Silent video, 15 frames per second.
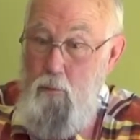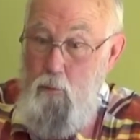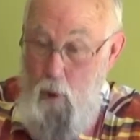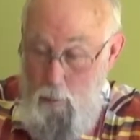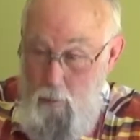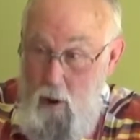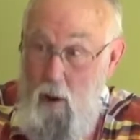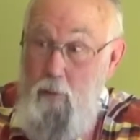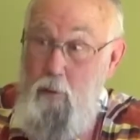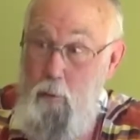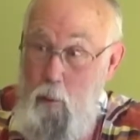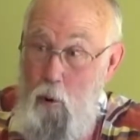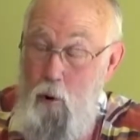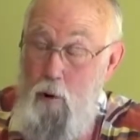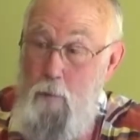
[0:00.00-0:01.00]
dropped off the
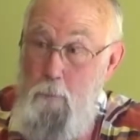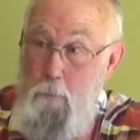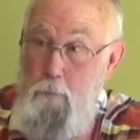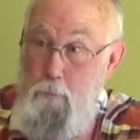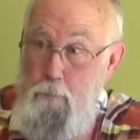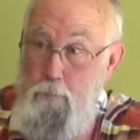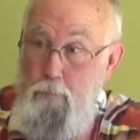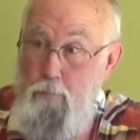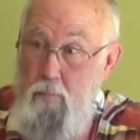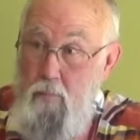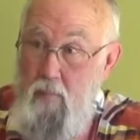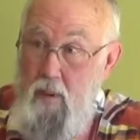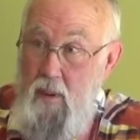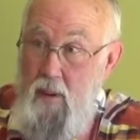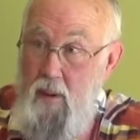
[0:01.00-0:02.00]
board.
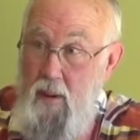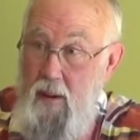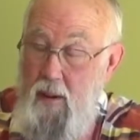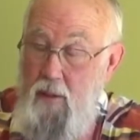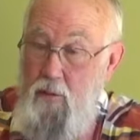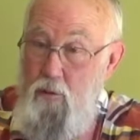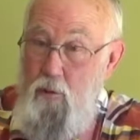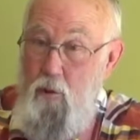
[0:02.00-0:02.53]
And